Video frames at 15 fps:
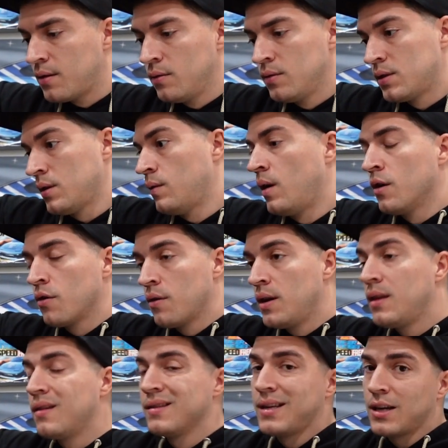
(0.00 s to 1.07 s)
too, so
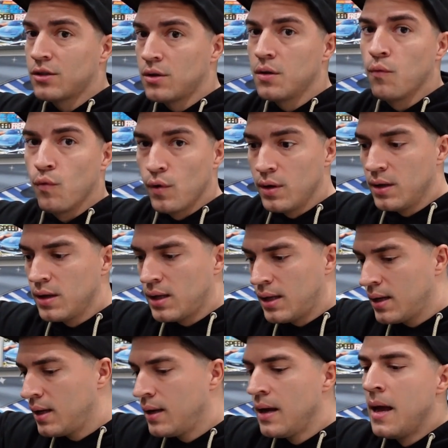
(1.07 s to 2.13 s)
underneath is actually really
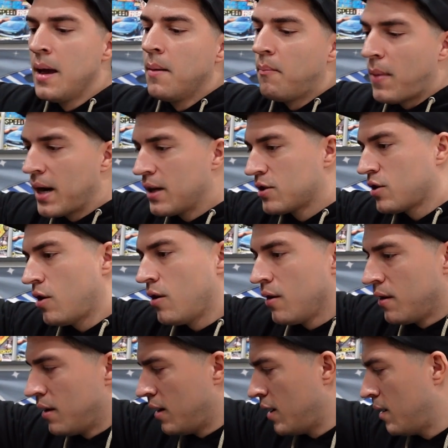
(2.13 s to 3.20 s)
clean, minus
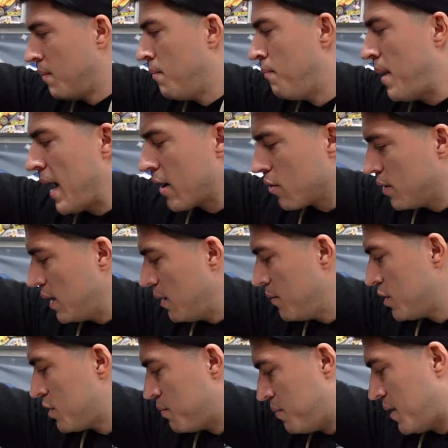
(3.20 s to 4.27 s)
all the battle
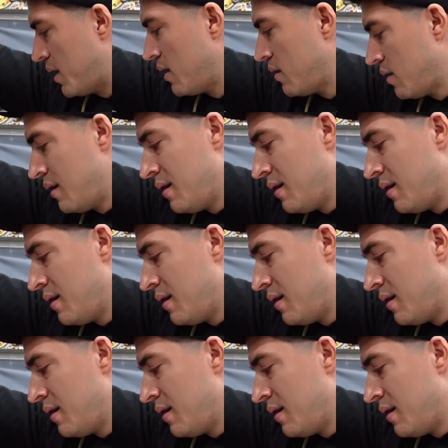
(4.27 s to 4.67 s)
damage. But